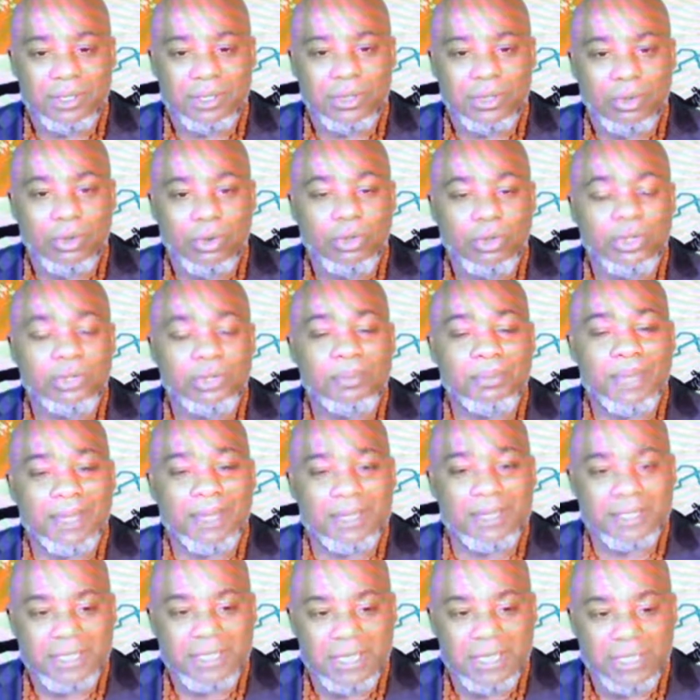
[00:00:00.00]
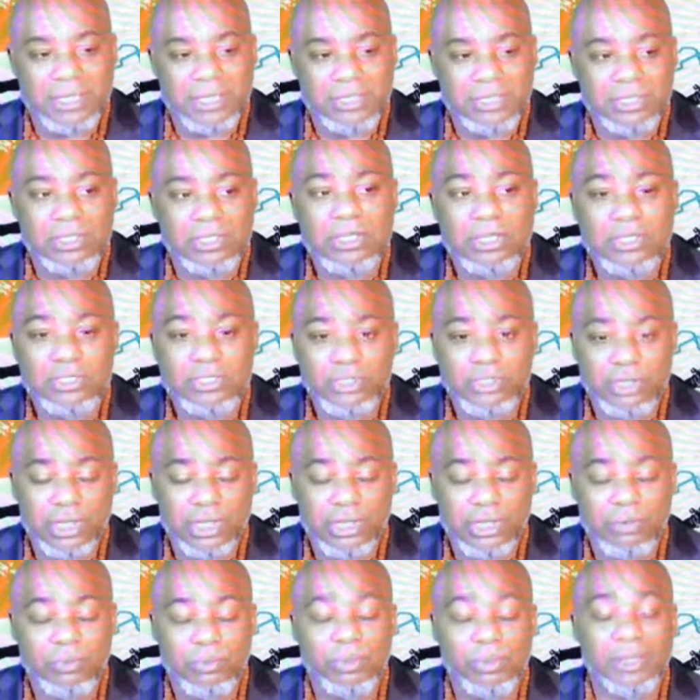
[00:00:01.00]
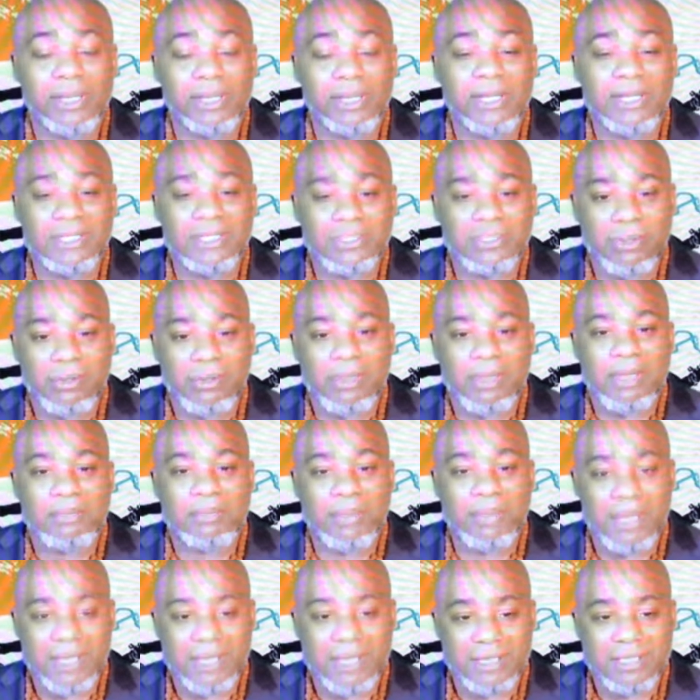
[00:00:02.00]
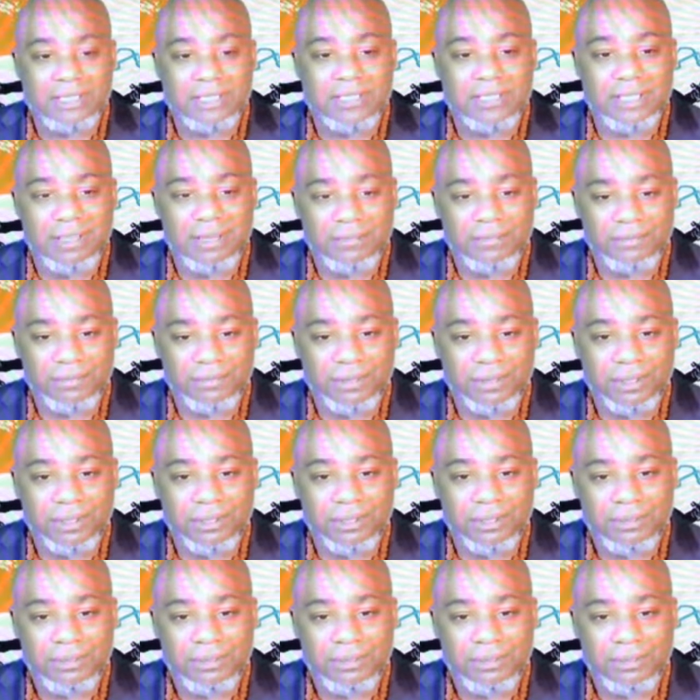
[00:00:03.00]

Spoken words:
or your meditation, so you can release all that pain and suffering.